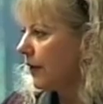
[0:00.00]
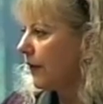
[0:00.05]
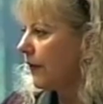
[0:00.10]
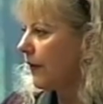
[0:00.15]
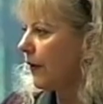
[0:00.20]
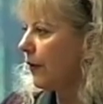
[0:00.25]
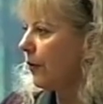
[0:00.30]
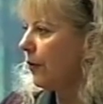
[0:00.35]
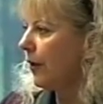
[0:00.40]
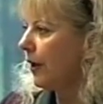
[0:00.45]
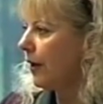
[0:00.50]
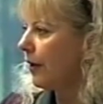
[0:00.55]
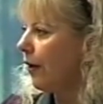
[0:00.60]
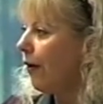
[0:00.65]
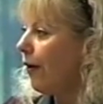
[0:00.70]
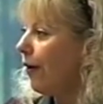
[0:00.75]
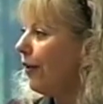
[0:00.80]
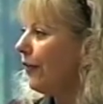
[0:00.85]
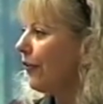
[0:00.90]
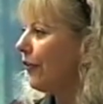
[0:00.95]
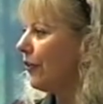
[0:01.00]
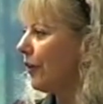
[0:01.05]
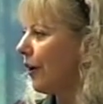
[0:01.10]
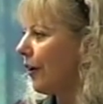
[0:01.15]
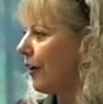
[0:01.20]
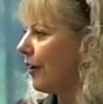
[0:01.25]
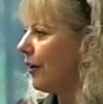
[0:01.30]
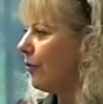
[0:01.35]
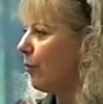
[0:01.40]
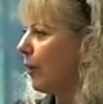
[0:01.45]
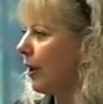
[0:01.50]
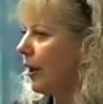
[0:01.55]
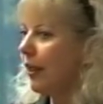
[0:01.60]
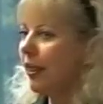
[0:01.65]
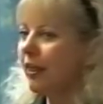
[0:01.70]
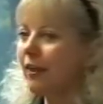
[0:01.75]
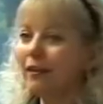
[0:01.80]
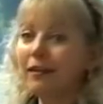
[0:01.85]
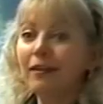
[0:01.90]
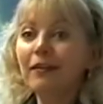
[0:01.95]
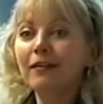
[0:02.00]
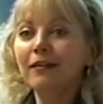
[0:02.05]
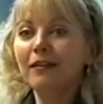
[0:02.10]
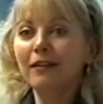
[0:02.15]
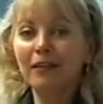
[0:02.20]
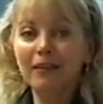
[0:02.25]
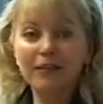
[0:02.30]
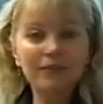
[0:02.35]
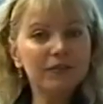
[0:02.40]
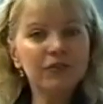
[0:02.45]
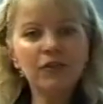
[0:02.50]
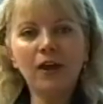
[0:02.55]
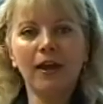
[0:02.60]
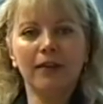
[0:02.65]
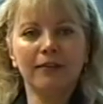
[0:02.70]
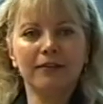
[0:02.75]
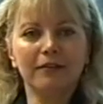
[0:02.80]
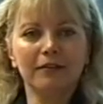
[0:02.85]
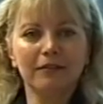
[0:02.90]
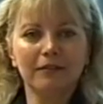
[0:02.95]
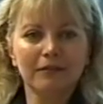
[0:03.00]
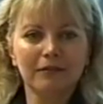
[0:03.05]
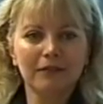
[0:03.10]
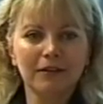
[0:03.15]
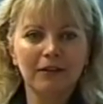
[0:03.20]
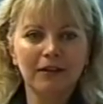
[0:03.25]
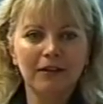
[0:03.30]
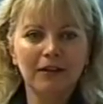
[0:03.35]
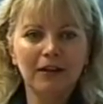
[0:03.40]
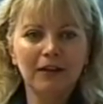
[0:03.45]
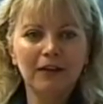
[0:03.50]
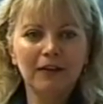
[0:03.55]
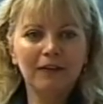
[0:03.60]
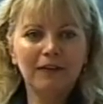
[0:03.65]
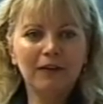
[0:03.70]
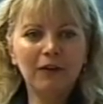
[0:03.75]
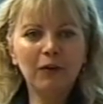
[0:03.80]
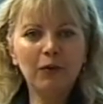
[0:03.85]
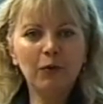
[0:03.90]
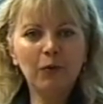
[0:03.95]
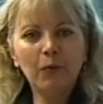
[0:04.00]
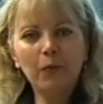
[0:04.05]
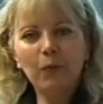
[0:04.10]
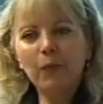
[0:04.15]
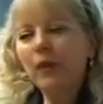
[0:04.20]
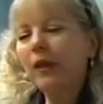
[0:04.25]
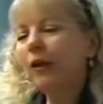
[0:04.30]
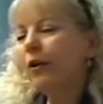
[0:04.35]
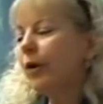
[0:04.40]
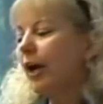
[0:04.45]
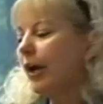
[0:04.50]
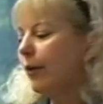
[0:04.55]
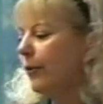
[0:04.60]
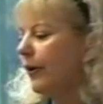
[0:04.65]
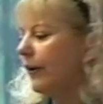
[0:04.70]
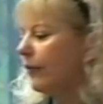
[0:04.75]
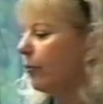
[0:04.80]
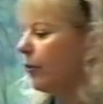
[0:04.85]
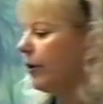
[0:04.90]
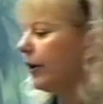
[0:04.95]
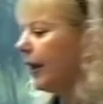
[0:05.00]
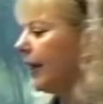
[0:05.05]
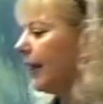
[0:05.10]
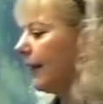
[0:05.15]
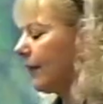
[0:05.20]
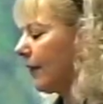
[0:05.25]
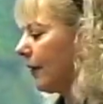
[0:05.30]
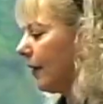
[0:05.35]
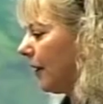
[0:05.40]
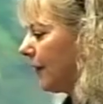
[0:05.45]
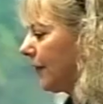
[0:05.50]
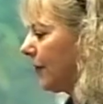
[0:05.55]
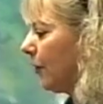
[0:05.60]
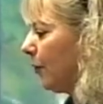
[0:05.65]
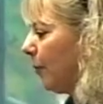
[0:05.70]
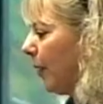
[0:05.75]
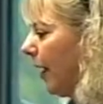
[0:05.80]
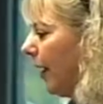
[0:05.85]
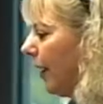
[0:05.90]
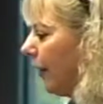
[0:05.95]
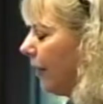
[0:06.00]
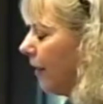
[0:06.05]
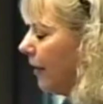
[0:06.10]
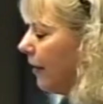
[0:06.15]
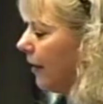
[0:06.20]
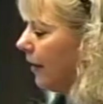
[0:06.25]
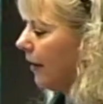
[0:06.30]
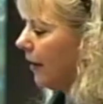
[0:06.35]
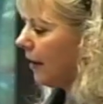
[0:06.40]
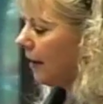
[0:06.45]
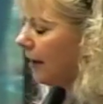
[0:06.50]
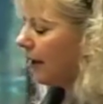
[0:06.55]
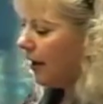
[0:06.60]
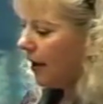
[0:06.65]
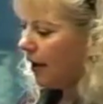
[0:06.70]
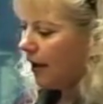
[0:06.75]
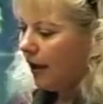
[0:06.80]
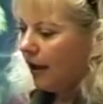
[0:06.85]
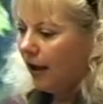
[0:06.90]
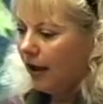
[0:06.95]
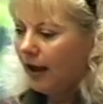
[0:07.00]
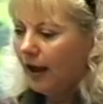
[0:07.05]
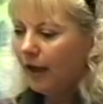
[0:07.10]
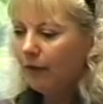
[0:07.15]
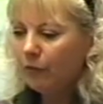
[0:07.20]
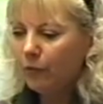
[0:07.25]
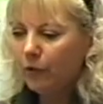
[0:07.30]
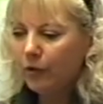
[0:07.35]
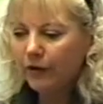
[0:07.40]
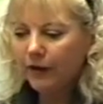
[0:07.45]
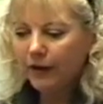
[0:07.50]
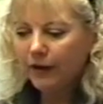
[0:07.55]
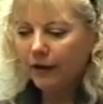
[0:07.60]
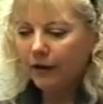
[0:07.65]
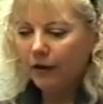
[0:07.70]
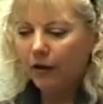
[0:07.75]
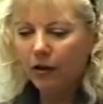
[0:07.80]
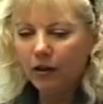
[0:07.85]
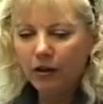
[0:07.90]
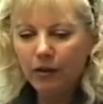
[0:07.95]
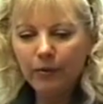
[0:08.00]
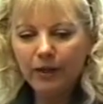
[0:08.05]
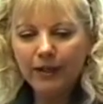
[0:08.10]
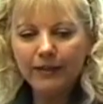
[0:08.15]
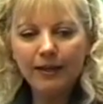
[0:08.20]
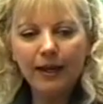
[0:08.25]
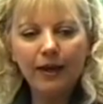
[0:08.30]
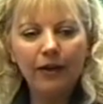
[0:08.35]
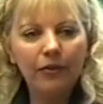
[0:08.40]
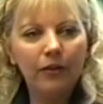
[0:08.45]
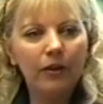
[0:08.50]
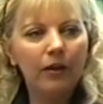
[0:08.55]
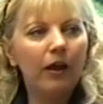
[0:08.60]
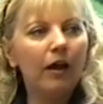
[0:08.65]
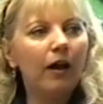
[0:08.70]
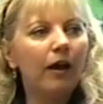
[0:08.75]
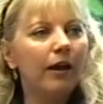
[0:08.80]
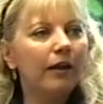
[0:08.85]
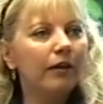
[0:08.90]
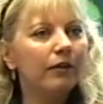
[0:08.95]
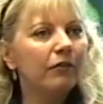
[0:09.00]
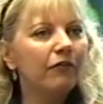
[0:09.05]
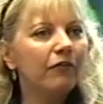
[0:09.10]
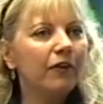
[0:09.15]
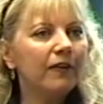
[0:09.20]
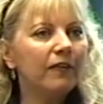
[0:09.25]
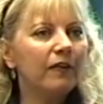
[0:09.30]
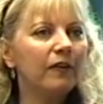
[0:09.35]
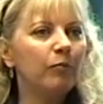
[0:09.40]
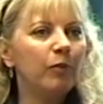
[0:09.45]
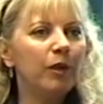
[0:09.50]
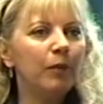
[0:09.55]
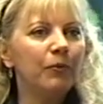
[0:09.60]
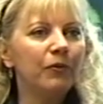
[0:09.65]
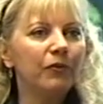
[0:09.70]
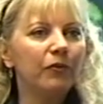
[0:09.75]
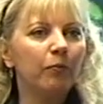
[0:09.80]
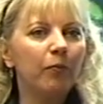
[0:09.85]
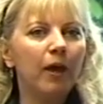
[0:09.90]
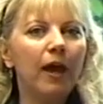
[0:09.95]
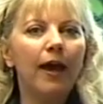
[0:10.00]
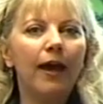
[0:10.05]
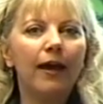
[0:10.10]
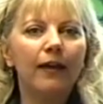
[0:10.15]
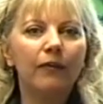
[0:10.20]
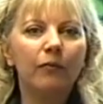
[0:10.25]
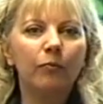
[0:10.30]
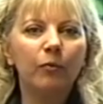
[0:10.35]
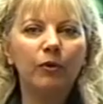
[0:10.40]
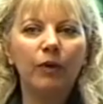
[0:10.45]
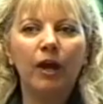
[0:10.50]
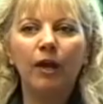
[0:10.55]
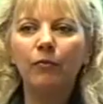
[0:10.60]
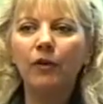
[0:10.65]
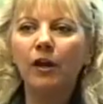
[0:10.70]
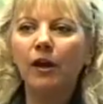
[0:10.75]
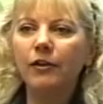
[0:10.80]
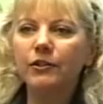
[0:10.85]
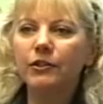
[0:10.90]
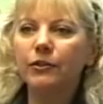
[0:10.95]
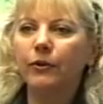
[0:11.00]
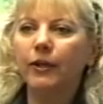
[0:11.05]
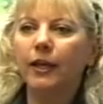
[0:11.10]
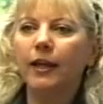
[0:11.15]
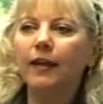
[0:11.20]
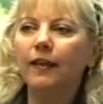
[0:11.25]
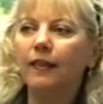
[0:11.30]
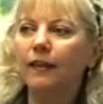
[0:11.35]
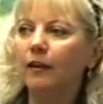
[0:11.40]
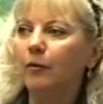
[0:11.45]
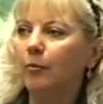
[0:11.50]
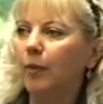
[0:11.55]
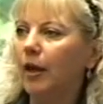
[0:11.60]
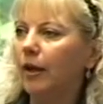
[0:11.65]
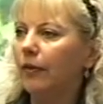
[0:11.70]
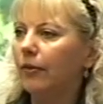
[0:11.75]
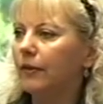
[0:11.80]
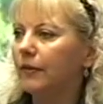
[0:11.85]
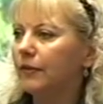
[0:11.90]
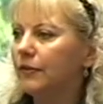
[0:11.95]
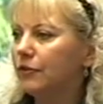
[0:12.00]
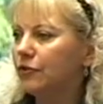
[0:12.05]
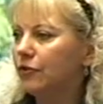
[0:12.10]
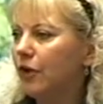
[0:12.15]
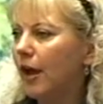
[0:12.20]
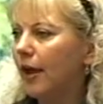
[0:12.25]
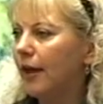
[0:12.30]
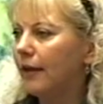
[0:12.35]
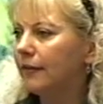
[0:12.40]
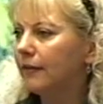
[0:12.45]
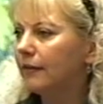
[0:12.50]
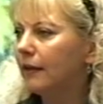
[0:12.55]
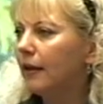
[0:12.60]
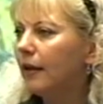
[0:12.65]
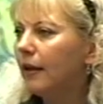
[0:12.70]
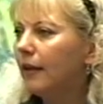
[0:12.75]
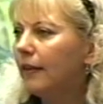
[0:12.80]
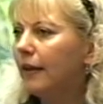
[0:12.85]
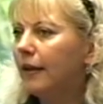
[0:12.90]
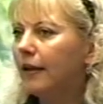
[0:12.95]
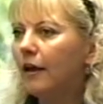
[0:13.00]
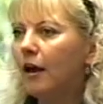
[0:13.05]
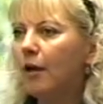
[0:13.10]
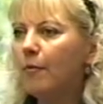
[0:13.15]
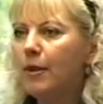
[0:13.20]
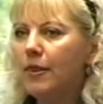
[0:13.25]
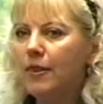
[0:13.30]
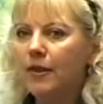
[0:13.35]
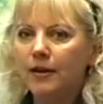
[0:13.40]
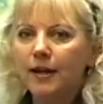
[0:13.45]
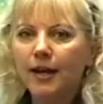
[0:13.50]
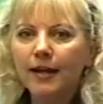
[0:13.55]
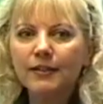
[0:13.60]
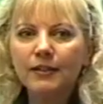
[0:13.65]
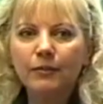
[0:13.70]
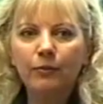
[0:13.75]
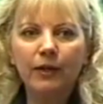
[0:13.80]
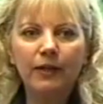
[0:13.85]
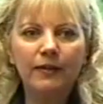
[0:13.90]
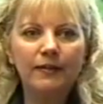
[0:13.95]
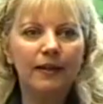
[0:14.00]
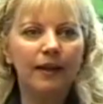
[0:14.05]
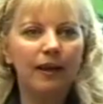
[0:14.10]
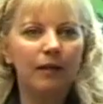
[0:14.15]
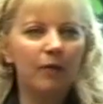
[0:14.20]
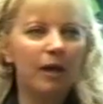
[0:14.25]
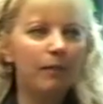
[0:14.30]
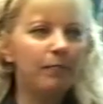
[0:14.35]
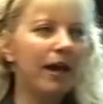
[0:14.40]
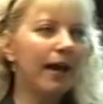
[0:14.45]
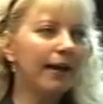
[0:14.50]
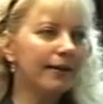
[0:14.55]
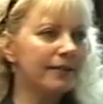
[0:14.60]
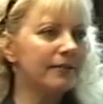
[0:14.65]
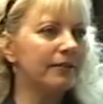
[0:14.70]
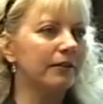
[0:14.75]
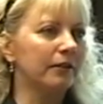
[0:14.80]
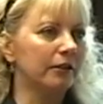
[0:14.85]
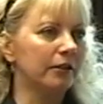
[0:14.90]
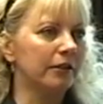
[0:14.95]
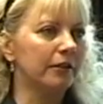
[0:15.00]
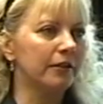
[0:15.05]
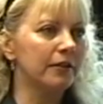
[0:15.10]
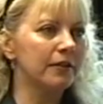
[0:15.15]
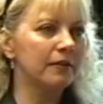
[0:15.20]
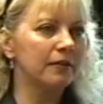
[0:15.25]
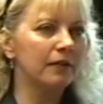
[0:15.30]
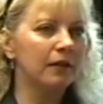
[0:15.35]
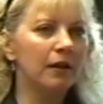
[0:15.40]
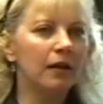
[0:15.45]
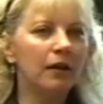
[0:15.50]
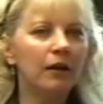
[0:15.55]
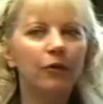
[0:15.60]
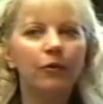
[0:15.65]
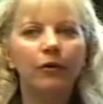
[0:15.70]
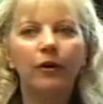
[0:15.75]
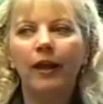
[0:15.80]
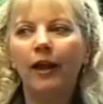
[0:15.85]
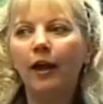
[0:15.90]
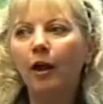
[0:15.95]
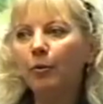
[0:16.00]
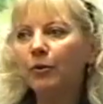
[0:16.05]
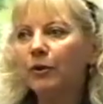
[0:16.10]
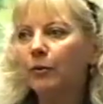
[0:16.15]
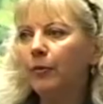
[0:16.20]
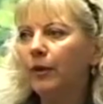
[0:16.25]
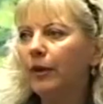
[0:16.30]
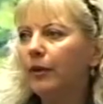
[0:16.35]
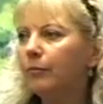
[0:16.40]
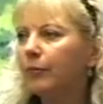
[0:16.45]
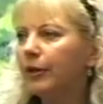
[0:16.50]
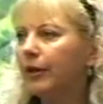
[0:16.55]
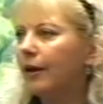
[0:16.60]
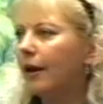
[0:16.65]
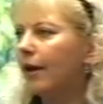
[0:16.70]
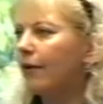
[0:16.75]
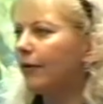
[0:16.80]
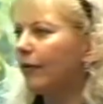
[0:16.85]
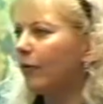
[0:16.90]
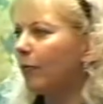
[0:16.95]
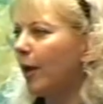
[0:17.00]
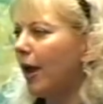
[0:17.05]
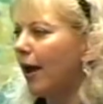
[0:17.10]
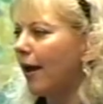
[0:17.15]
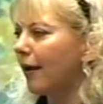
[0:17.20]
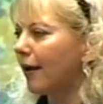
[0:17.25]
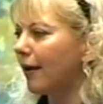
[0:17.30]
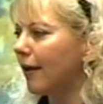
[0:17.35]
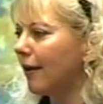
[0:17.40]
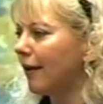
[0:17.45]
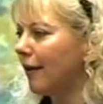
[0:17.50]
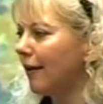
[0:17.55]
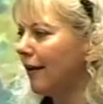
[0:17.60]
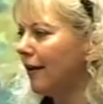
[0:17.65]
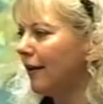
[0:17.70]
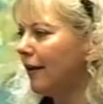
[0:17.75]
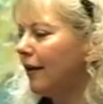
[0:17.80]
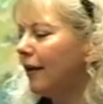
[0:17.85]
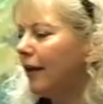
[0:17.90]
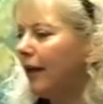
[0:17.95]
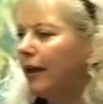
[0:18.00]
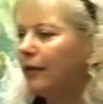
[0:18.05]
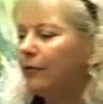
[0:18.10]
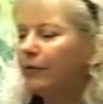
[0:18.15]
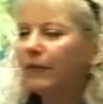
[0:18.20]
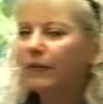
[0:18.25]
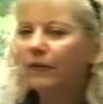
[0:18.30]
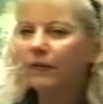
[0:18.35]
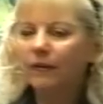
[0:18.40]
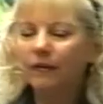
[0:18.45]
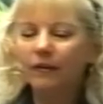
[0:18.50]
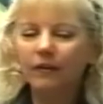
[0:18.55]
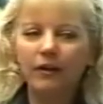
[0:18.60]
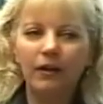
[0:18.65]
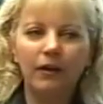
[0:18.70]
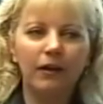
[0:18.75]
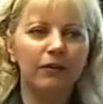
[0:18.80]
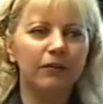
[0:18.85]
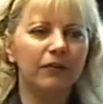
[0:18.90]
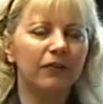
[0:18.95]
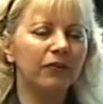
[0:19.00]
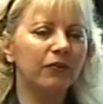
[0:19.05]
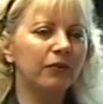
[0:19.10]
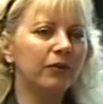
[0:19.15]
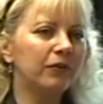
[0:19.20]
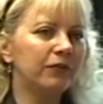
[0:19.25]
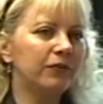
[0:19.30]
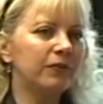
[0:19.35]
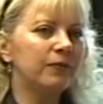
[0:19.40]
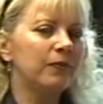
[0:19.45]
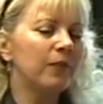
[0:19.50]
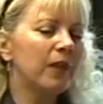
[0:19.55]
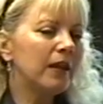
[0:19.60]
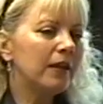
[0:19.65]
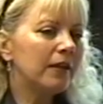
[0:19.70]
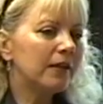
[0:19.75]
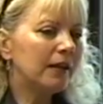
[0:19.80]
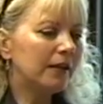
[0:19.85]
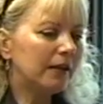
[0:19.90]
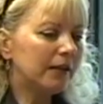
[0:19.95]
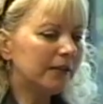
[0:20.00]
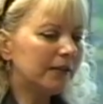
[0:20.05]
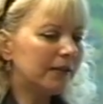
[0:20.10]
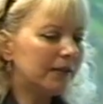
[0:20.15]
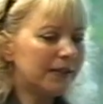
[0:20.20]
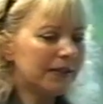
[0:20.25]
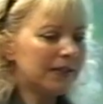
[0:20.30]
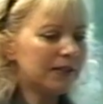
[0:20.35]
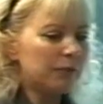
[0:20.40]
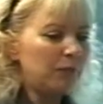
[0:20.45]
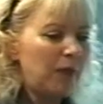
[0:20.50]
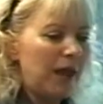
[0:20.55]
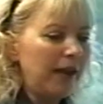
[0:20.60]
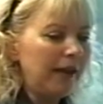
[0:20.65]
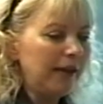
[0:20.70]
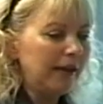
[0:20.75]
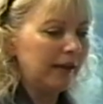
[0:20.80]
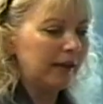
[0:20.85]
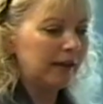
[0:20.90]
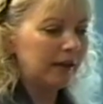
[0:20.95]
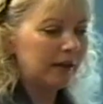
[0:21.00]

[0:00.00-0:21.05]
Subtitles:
So it all started with the stress. So here I was working as an osteopath thinking, I'm working all the way down the line fixing people's backs, but I'm not doing anything about the stress. They come in the next week saying, my back still hurts, or it helped a bit, but now it's back. It was, you know, sort of dismaying.